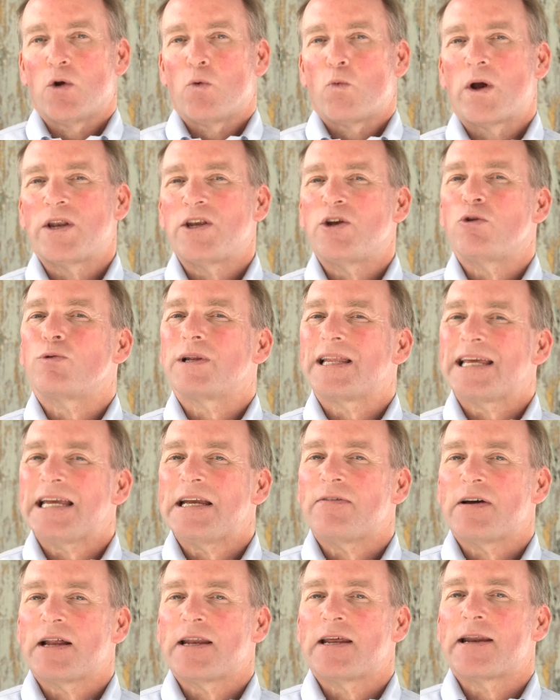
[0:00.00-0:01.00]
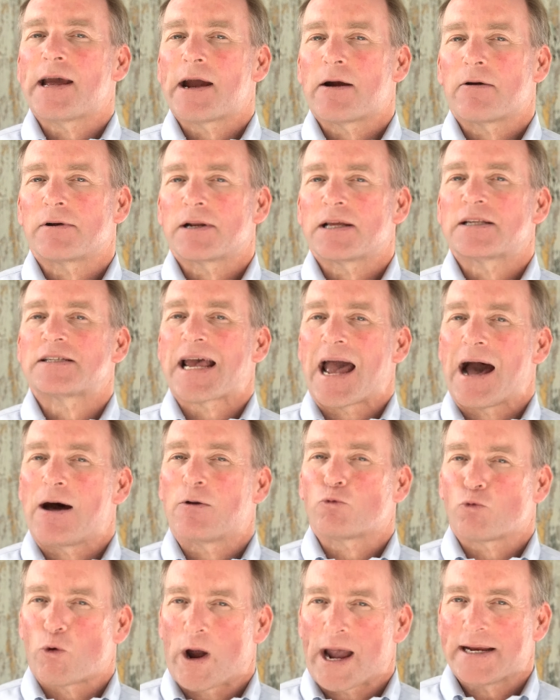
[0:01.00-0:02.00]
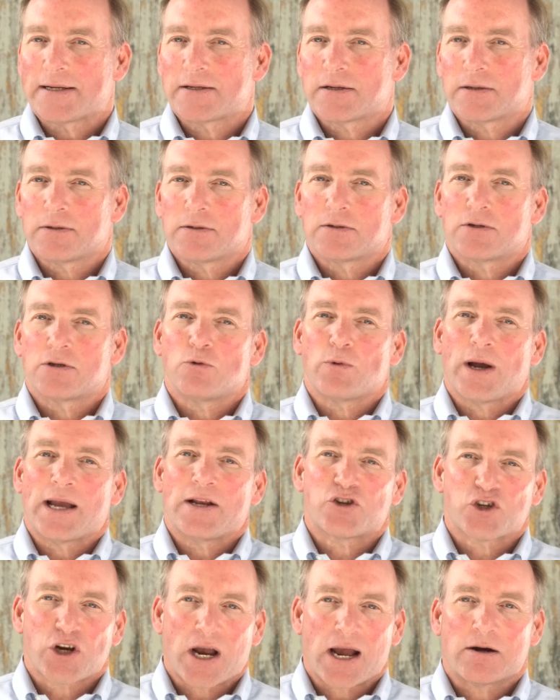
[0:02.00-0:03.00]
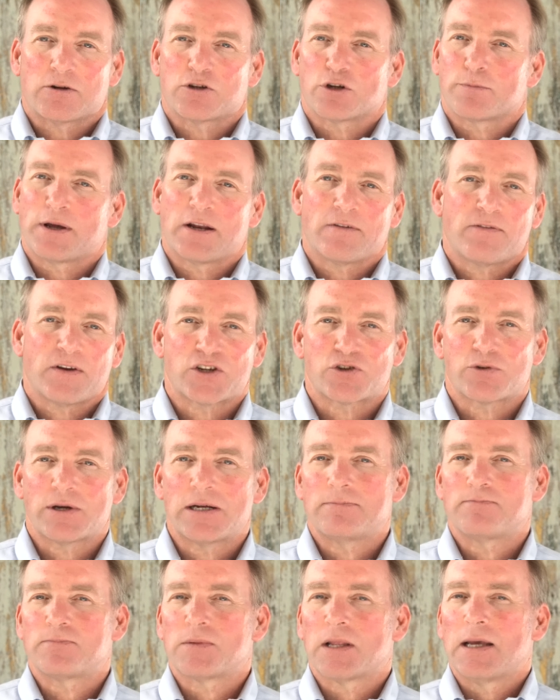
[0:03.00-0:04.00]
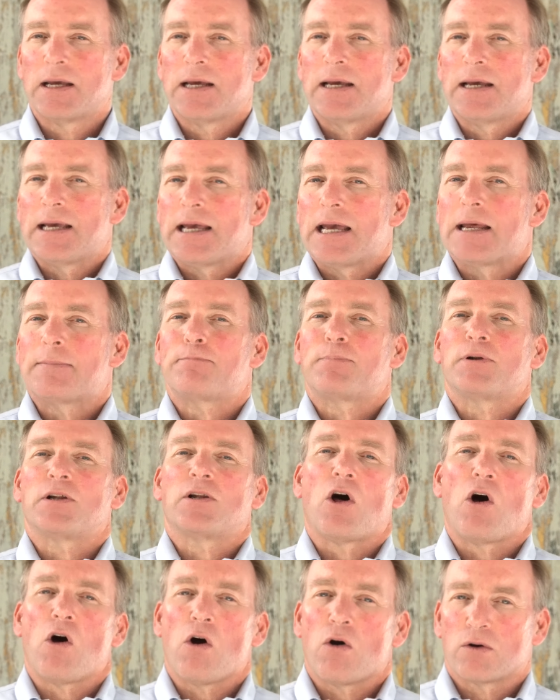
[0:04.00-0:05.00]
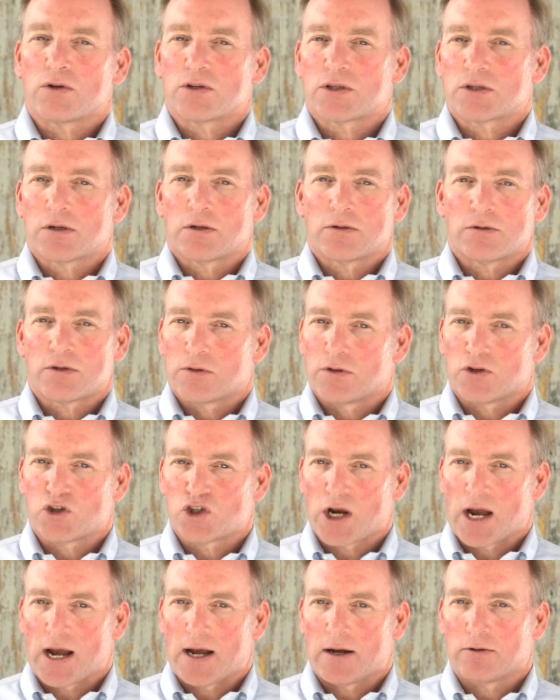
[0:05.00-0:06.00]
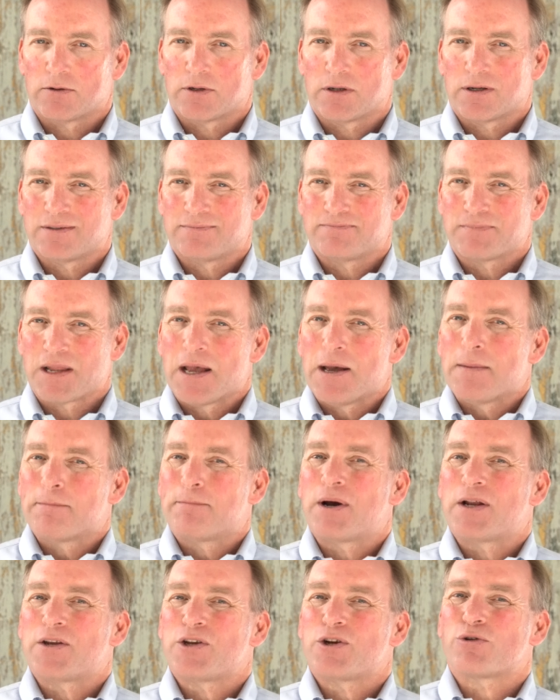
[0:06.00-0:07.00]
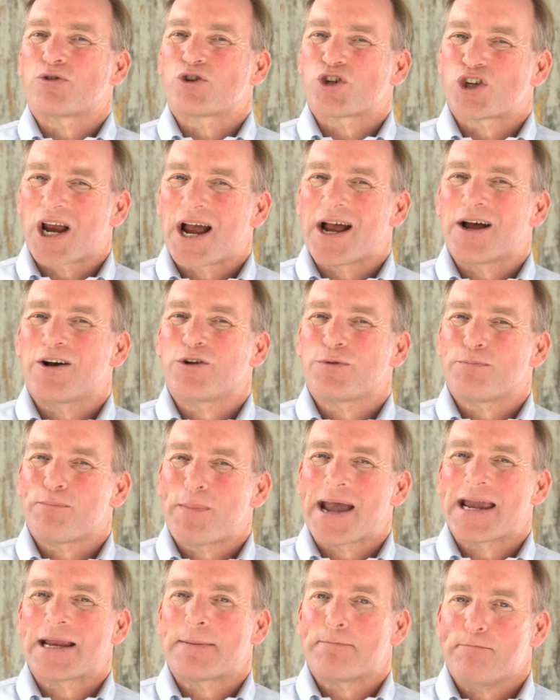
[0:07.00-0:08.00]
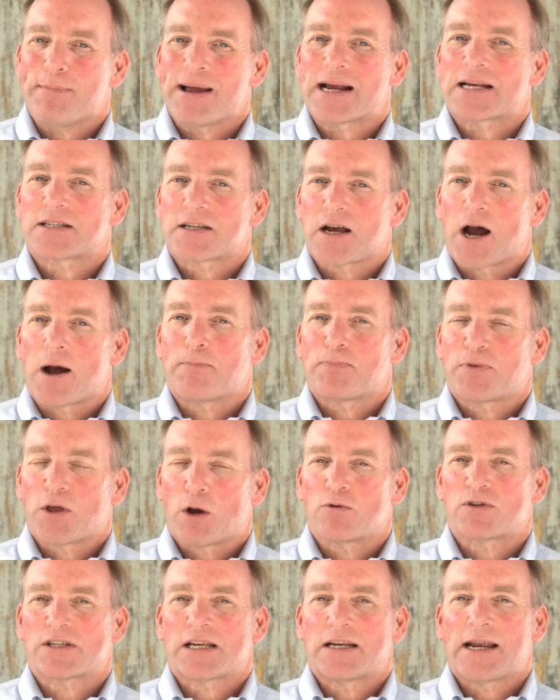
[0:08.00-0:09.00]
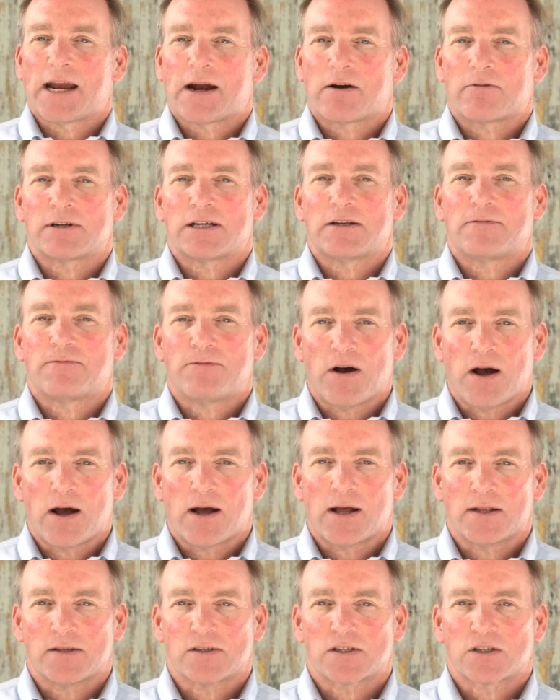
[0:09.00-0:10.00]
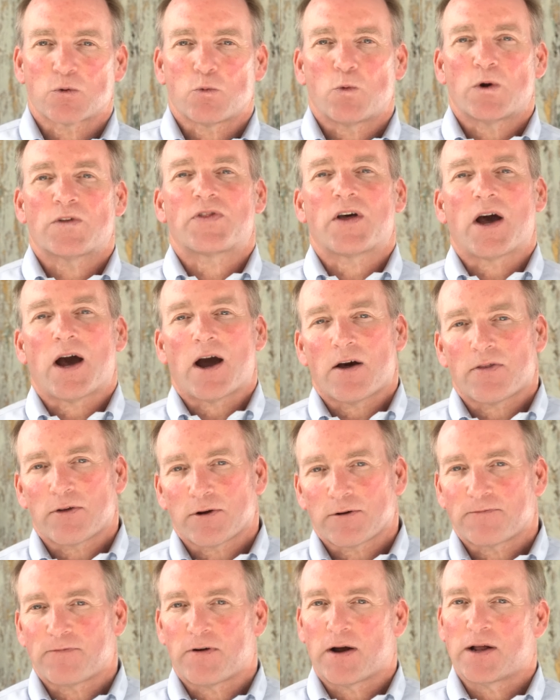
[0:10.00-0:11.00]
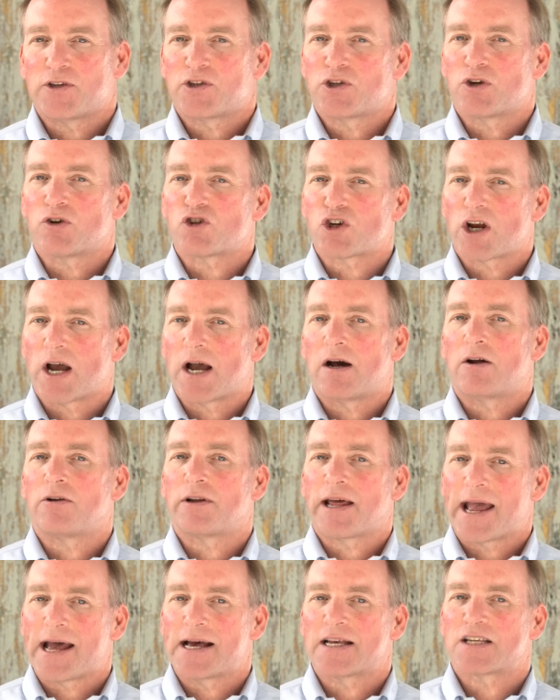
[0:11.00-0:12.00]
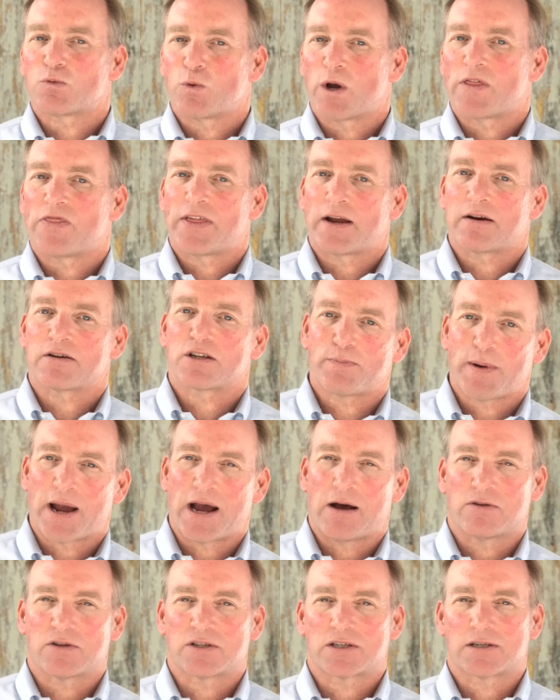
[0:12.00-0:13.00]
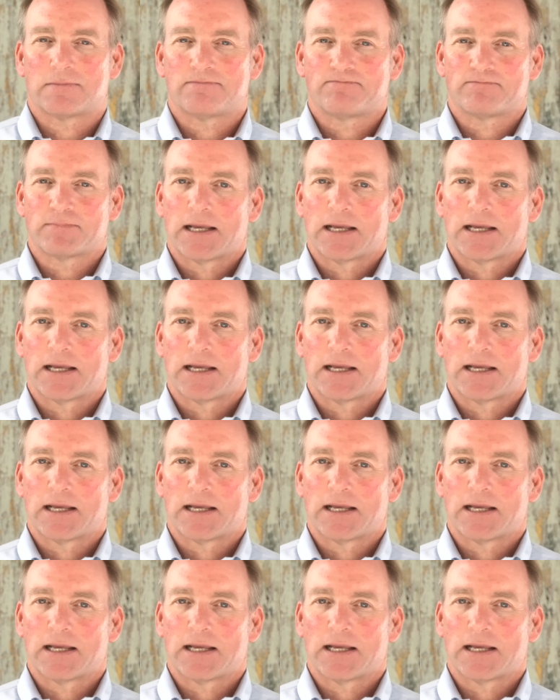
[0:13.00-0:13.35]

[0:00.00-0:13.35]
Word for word: When you leave an inheritance outright to a child or beneficiary, it belongs to the child, but your child might mix up those inherited funds with other funds your child has with their spouse.